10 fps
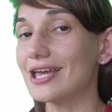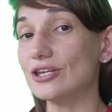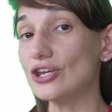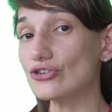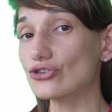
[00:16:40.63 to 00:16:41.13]

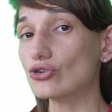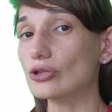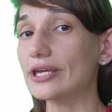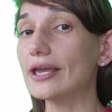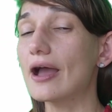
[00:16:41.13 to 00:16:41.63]

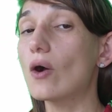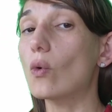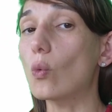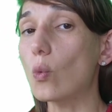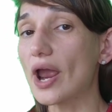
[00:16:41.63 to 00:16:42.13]
Initially,
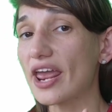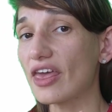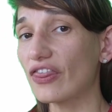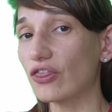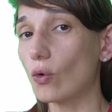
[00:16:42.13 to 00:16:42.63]

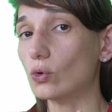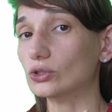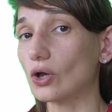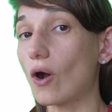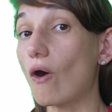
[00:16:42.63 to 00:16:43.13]
we
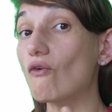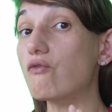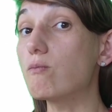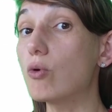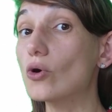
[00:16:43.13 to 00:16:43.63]
thought
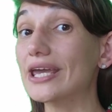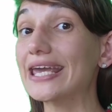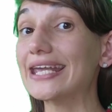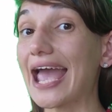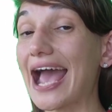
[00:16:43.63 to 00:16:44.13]
of
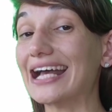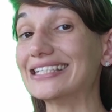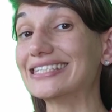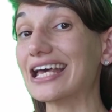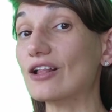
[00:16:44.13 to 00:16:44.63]
booking
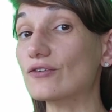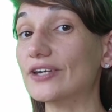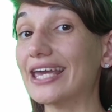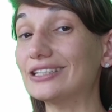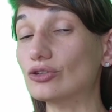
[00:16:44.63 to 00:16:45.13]
a
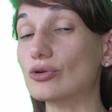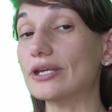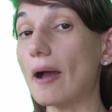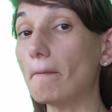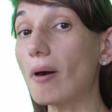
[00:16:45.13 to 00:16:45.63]

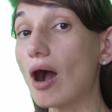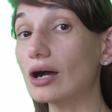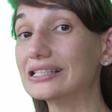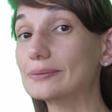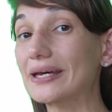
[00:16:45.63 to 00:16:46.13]
self-catering
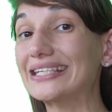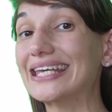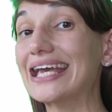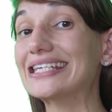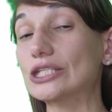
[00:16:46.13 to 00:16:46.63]

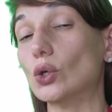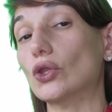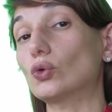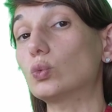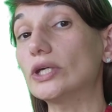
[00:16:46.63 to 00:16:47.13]
apartment
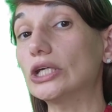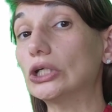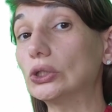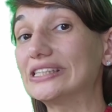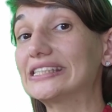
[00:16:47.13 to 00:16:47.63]
so that
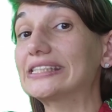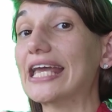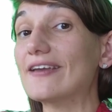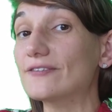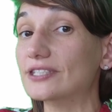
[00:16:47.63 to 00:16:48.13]
we could
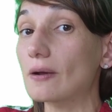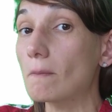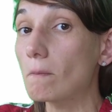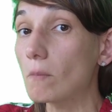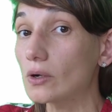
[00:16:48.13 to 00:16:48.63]
save
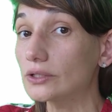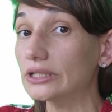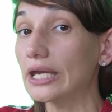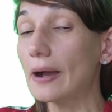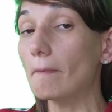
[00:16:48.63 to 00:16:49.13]
some
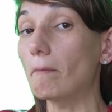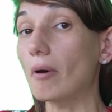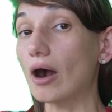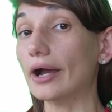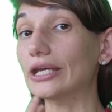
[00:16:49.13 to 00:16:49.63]
money
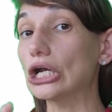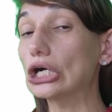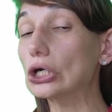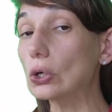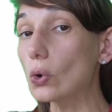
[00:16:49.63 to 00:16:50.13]
by
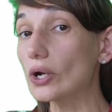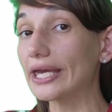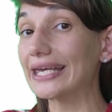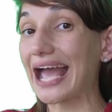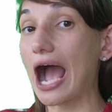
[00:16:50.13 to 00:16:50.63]

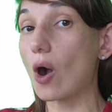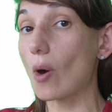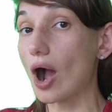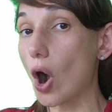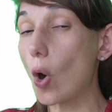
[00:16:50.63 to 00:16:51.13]
cooking
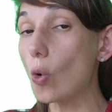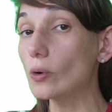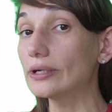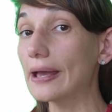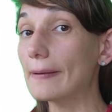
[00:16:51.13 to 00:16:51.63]
our
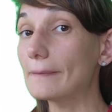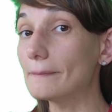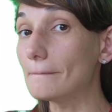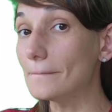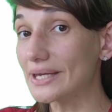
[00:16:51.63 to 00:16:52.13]
own
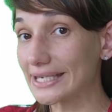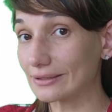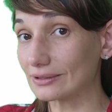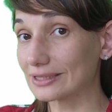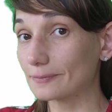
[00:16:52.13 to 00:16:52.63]

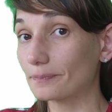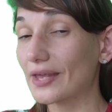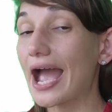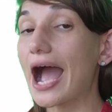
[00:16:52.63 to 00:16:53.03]
meals.